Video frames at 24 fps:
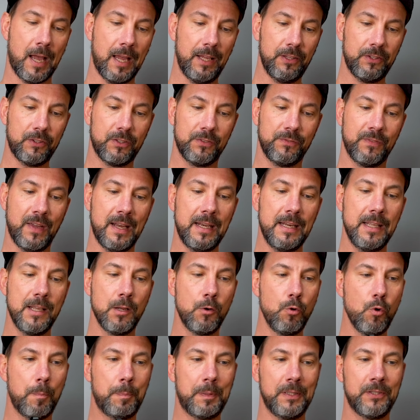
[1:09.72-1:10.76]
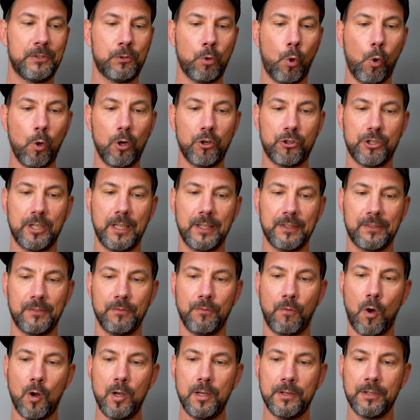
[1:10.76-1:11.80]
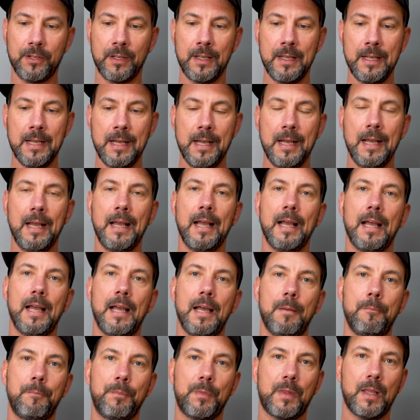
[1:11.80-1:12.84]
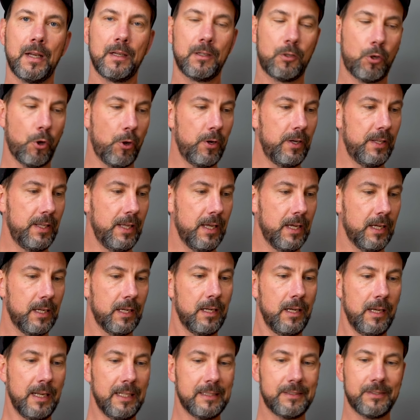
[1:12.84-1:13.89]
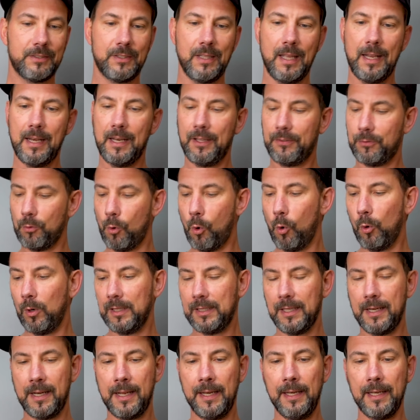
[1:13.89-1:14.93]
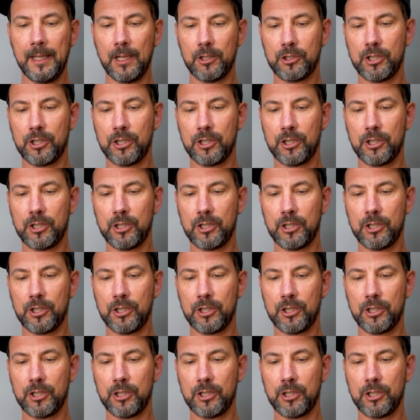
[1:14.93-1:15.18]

just want to shoot a pistol, you can remove it or then reattach